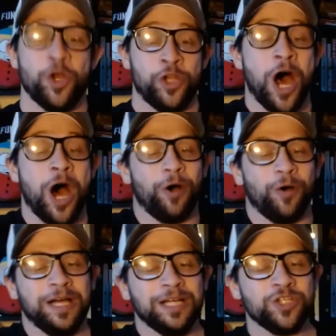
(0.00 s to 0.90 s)

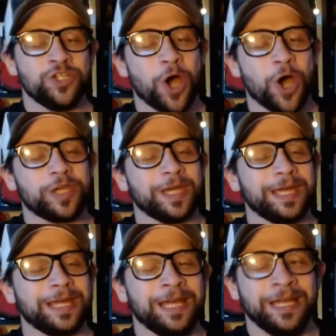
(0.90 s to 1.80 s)
No,
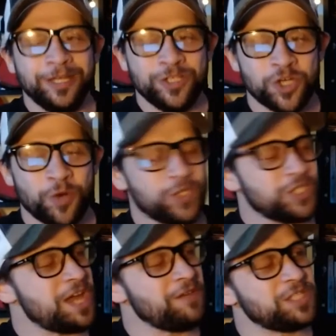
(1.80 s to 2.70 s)
joking. We're
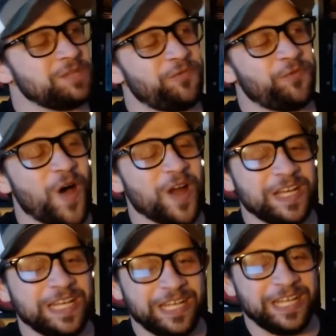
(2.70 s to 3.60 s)
just having some fun
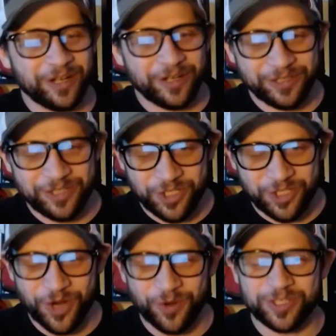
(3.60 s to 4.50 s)
here.
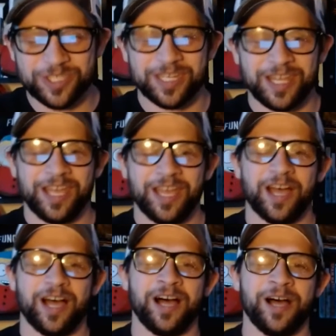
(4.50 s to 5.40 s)
Jokes.
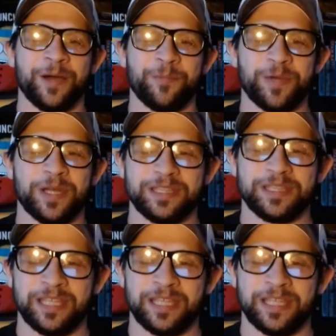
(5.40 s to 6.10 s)
But